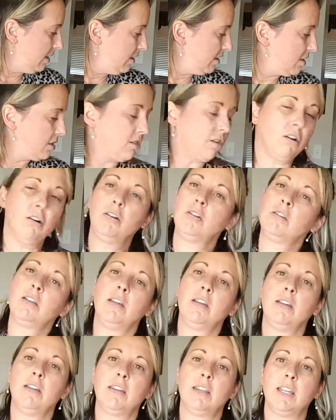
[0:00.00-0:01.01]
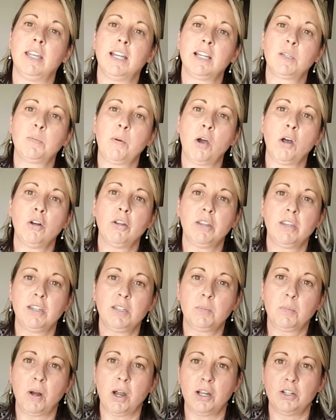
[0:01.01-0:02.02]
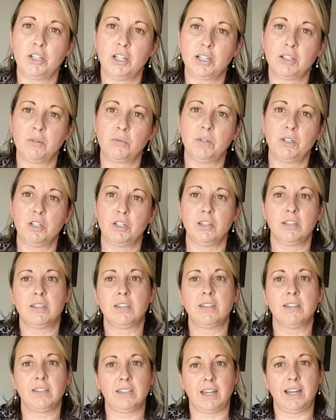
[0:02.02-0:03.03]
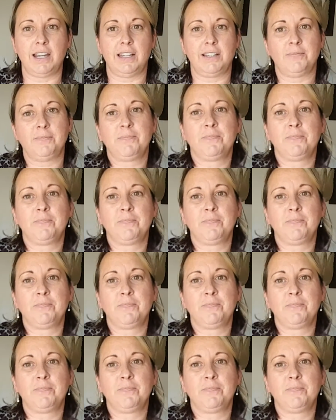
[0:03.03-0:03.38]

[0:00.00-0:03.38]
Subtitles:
start the next part of this project, which is the sign.